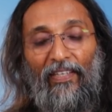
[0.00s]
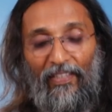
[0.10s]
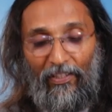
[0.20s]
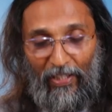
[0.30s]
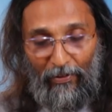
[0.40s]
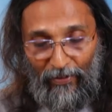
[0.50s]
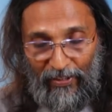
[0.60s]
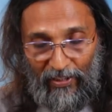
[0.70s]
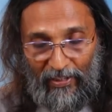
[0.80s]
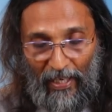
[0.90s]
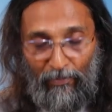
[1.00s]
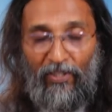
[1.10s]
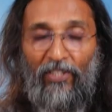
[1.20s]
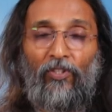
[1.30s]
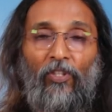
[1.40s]
in the very first
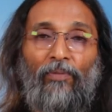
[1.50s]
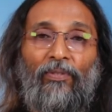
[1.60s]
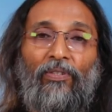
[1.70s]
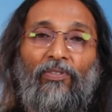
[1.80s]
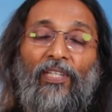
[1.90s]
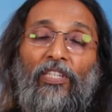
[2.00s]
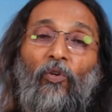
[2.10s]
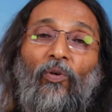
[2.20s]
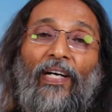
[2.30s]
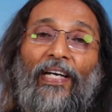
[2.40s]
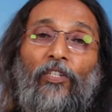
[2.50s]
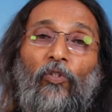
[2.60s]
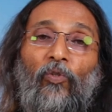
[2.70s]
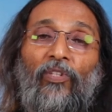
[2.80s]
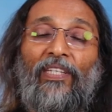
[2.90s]
chapter, Sri Aurobindo said, yoga has
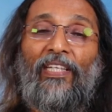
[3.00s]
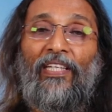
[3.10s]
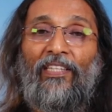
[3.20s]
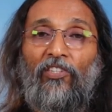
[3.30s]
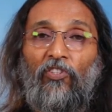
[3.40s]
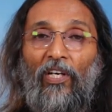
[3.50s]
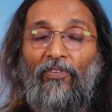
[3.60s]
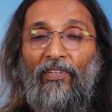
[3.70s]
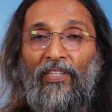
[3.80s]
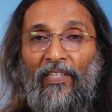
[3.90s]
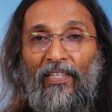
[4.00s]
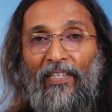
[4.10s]
to rediscover